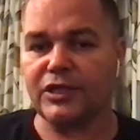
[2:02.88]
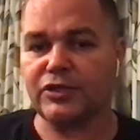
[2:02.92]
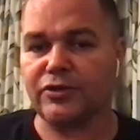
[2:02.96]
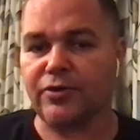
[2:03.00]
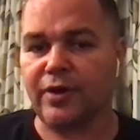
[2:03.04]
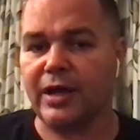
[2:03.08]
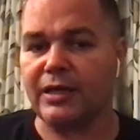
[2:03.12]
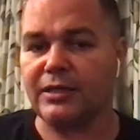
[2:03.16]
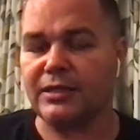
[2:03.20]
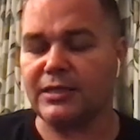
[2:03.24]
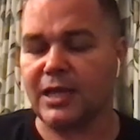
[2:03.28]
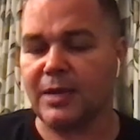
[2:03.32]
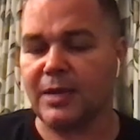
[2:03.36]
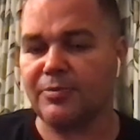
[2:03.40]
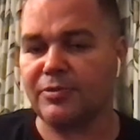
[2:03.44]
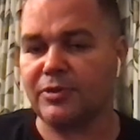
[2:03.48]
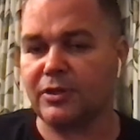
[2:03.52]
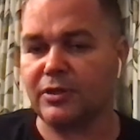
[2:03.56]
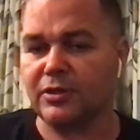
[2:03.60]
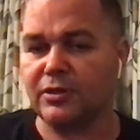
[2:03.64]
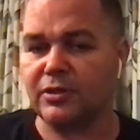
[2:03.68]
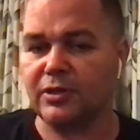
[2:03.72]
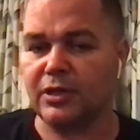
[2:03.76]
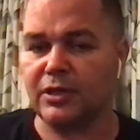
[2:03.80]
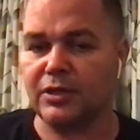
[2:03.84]
there's great depth
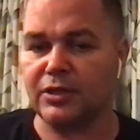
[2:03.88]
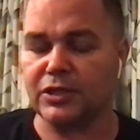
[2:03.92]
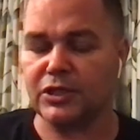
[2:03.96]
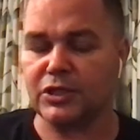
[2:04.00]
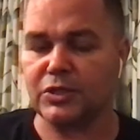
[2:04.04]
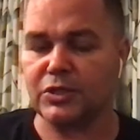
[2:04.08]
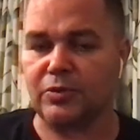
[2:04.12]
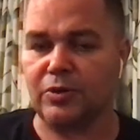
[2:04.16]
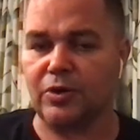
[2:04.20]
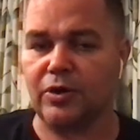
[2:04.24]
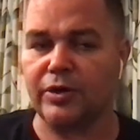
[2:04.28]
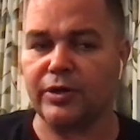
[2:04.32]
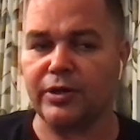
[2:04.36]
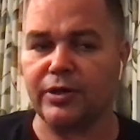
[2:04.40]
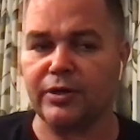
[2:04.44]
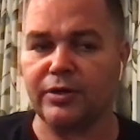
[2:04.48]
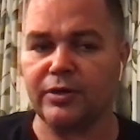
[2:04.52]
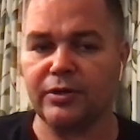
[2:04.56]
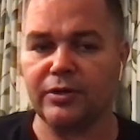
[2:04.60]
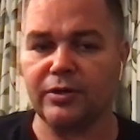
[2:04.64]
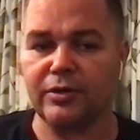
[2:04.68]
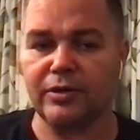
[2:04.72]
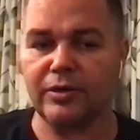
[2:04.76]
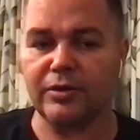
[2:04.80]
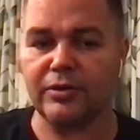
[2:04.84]
in the squad, and
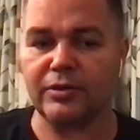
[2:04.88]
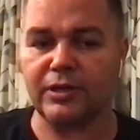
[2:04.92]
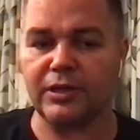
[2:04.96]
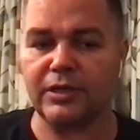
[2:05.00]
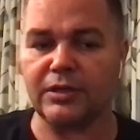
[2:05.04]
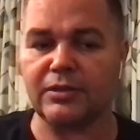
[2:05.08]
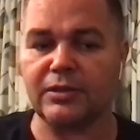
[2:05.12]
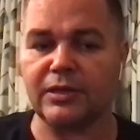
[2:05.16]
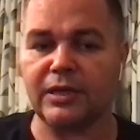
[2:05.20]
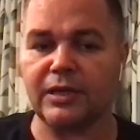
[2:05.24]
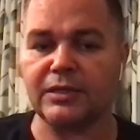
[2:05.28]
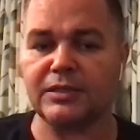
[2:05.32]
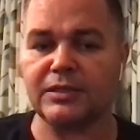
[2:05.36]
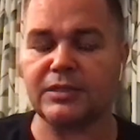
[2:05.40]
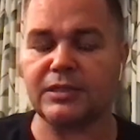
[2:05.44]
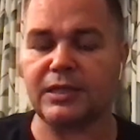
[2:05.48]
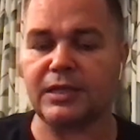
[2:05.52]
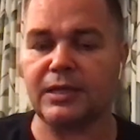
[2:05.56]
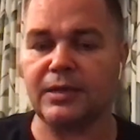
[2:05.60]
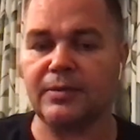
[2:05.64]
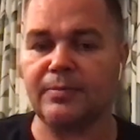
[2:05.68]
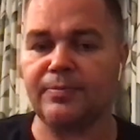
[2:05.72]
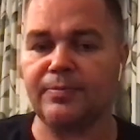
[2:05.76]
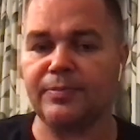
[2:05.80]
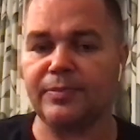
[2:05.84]
I think that
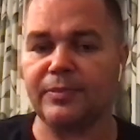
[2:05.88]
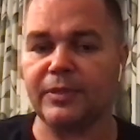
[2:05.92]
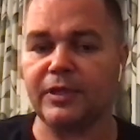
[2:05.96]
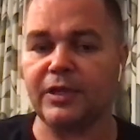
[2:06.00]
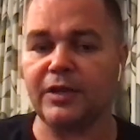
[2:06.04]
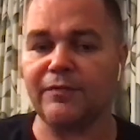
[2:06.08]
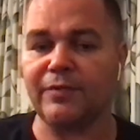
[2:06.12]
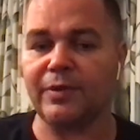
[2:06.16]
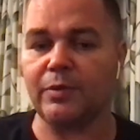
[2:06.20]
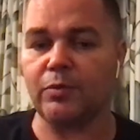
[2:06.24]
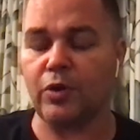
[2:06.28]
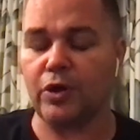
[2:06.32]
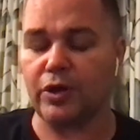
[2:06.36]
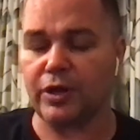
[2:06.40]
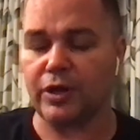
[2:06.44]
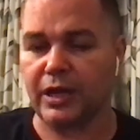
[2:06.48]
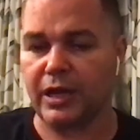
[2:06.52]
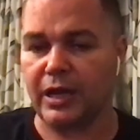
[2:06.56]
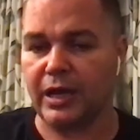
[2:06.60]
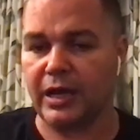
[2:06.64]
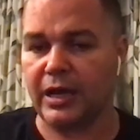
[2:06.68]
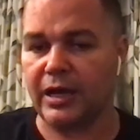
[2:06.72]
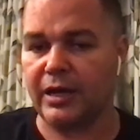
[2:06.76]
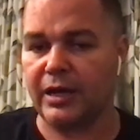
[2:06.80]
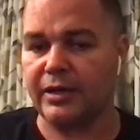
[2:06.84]
if we work
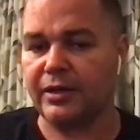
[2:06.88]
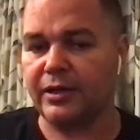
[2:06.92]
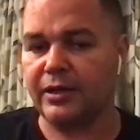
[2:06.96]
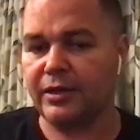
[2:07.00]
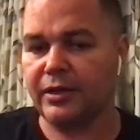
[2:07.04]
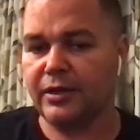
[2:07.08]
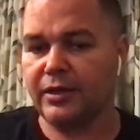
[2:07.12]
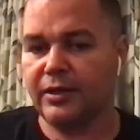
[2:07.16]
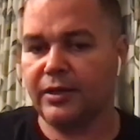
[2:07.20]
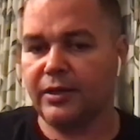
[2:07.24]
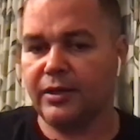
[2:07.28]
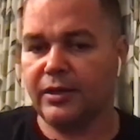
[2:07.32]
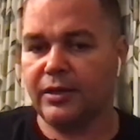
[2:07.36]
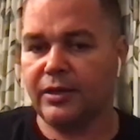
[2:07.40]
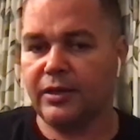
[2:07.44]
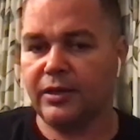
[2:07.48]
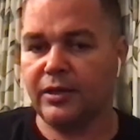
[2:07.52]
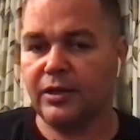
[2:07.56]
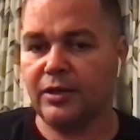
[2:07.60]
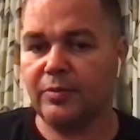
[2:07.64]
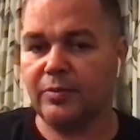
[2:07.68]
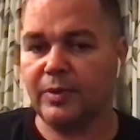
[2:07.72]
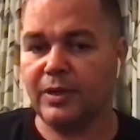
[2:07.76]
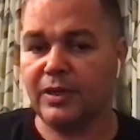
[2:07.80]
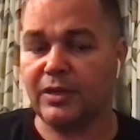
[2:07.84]
hard,
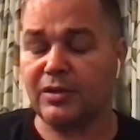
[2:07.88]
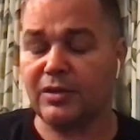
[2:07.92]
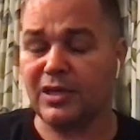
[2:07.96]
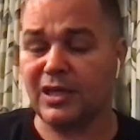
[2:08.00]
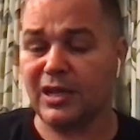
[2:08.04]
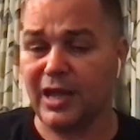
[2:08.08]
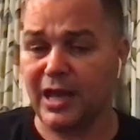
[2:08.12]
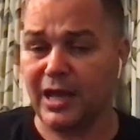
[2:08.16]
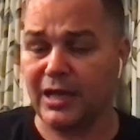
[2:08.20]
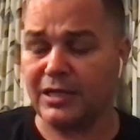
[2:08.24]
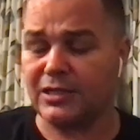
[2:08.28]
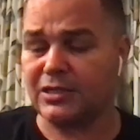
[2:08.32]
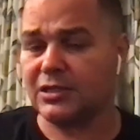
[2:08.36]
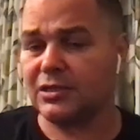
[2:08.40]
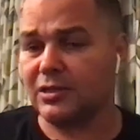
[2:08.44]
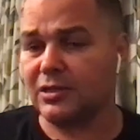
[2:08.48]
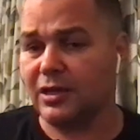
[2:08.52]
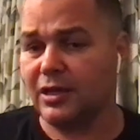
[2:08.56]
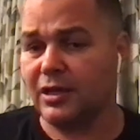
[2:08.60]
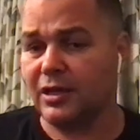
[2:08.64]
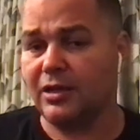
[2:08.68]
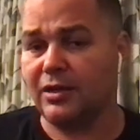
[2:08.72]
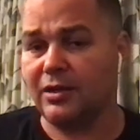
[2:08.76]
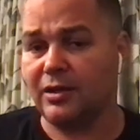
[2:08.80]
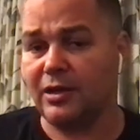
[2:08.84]
we connect
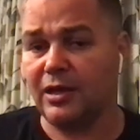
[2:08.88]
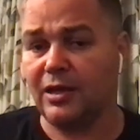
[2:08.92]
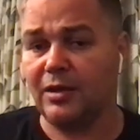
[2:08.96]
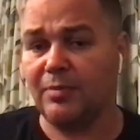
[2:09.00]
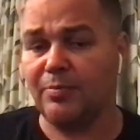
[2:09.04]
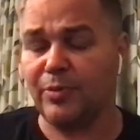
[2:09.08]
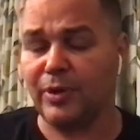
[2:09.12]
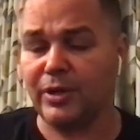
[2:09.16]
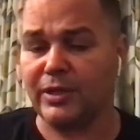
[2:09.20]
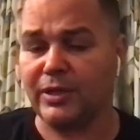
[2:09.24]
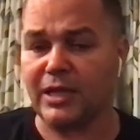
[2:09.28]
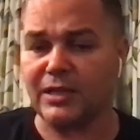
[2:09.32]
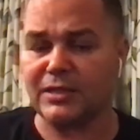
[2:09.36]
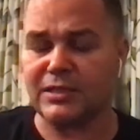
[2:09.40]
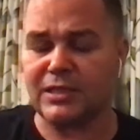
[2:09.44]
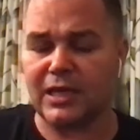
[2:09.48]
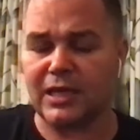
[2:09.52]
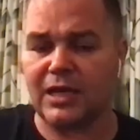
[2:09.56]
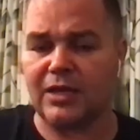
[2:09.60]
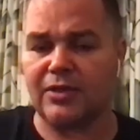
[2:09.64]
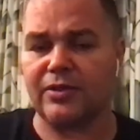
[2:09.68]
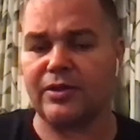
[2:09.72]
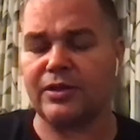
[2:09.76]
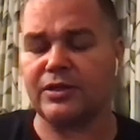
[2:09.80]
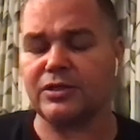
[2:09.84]
and bring that
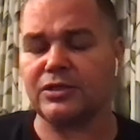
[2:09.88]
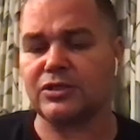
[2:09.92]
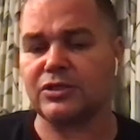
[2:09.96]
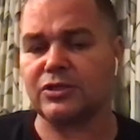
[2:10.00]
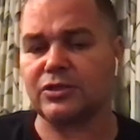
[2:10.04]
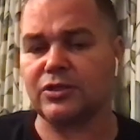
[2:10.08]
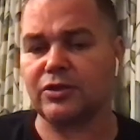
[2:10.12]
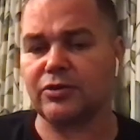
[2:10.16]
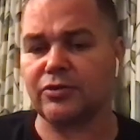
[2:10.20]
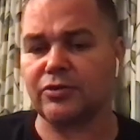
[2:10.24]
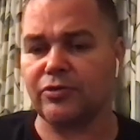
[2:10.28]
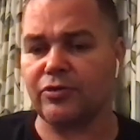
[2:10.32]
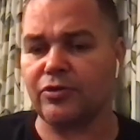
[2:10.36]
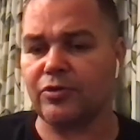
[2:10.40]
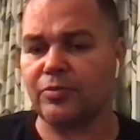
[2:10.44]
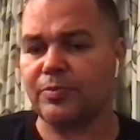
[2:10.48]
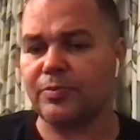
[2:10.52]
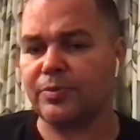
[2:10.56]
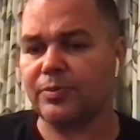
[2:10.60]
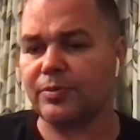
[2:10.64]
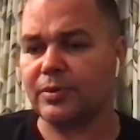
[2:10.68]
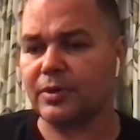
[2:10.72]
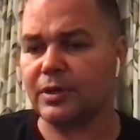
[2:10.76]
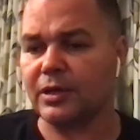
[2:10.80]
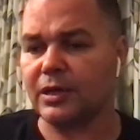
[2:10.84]
togetherness to the group,
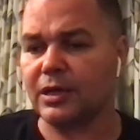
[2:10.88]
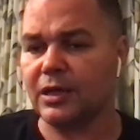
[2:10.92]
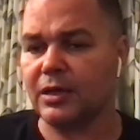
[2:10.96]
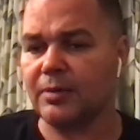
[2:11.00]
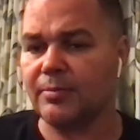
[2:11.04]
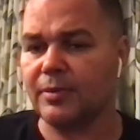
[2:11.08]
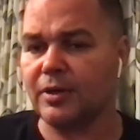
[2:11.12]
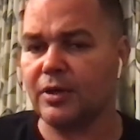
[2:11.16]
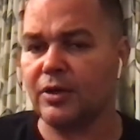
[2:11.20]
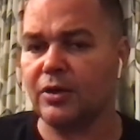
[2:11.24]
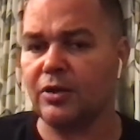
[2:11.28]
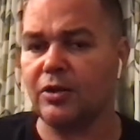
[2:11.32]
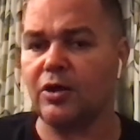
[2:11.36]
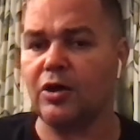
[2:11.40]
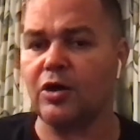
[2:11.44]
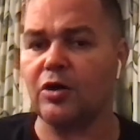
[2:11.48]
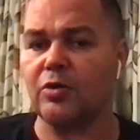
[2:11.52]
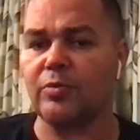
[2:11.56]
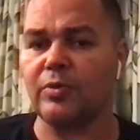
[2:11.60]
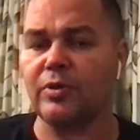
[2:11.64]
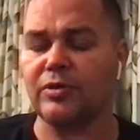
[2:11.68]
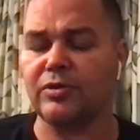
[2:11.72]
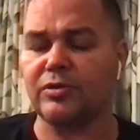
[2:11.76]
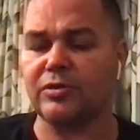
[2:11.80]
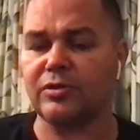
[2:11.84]

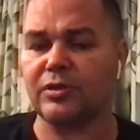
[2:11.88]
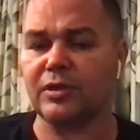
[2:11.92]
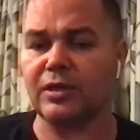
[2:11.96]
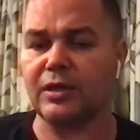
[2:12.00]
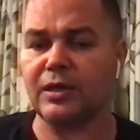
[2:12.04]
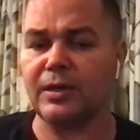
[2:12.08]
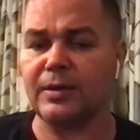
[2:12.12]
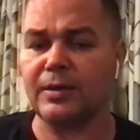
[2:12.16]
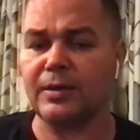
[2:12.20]
along with